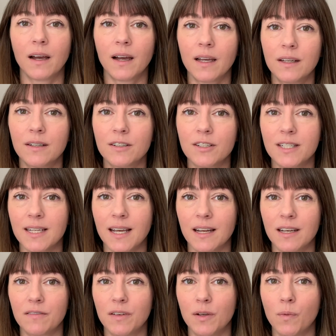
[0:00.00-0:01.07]
I
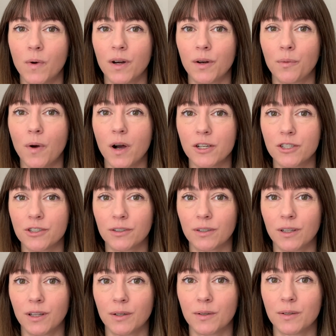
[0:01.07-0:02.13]
understand if you want to wash your
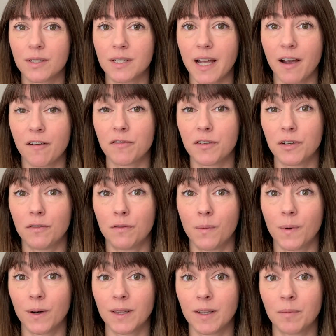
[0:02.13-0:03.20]
clothes after you've
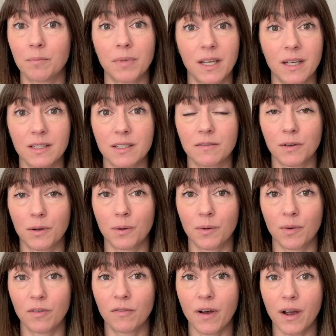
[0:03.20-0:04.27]
worn them because of
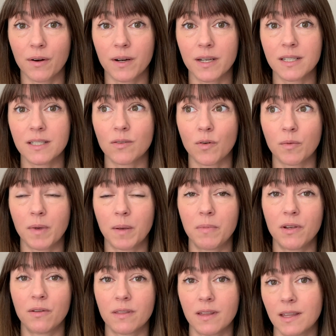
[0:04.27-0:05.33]
coronavirus, or
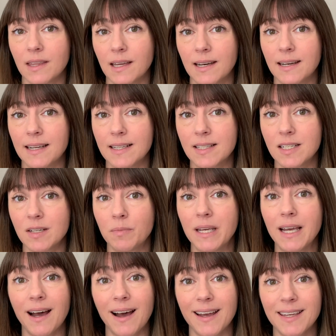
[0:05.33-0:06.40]
maybe you think that it needs to
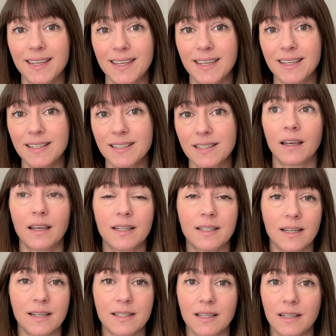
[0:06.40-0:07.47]
be high heat. It
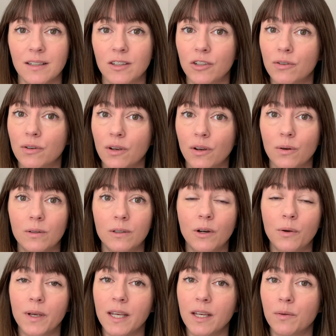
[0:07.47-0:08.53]
doesn't. You can go
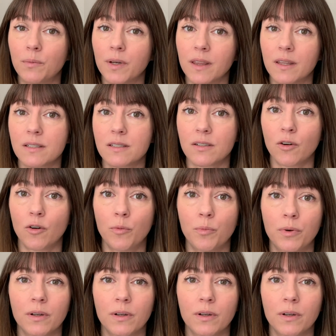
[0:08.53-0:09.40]
low heat with the soap.